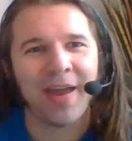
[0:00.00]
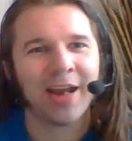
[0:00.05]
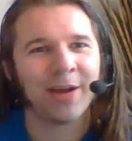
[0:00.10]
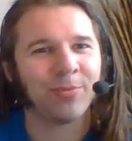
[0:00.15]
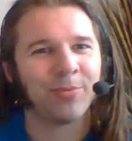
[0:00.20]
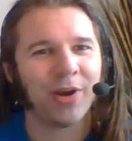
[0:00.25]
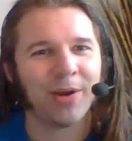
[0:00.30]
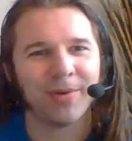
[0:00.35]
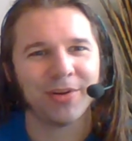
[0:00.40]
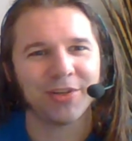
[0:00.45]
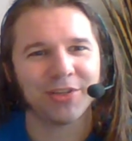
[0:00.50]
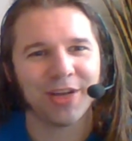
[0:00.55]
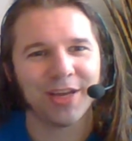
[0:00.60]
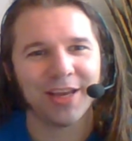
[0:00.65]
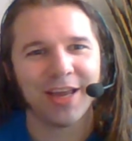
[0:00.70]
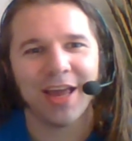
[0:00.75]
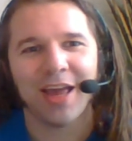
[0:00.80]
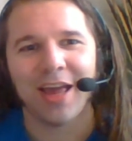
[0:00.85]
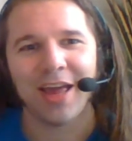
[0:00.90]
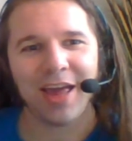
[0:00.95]
fan of pretty much
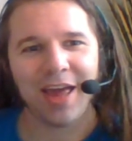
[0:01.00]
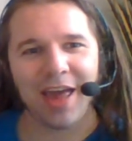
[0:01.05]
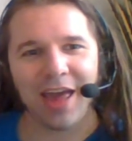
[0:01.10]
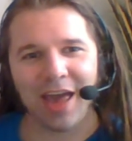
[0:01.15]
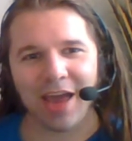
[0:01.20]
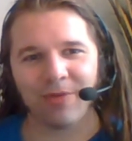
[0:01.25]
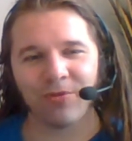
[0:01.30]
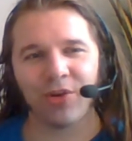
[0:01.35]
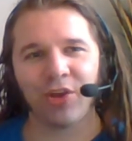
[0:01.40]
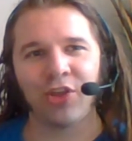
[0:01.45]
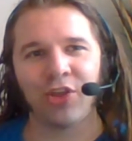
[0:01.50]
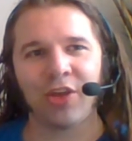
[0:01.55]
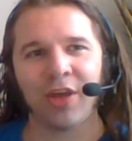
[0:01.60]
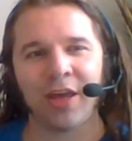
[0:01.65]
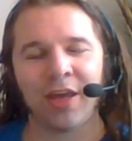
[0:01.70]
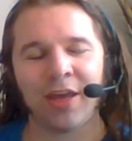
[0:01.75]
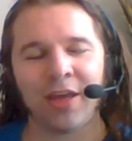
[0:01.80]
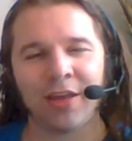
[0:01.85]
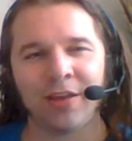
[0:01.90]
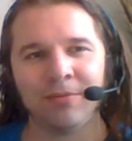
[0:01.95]
like
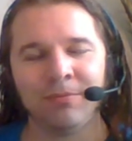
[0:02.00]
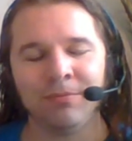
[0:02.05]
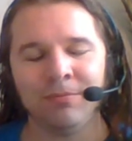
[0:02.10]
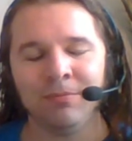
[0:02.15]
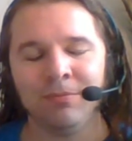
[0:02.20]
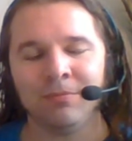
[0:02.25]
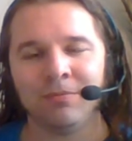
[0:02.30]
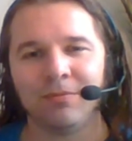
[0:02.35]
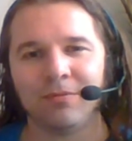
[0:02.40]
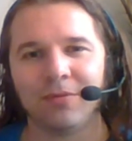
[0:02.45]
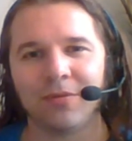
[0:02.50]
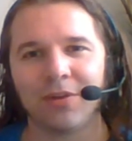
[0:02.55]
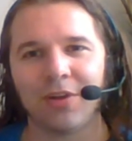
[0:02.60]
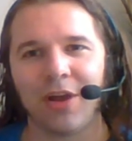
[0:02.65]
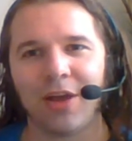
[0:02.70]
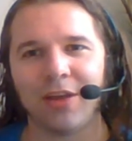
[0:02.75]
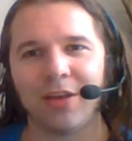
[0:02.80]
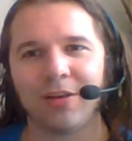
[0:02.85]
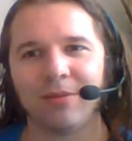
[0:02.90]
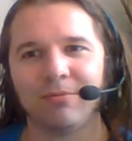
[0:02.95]
everything,
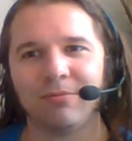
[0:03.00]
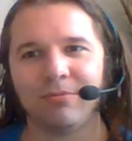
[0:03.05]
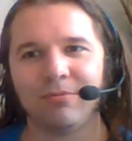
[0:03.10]
like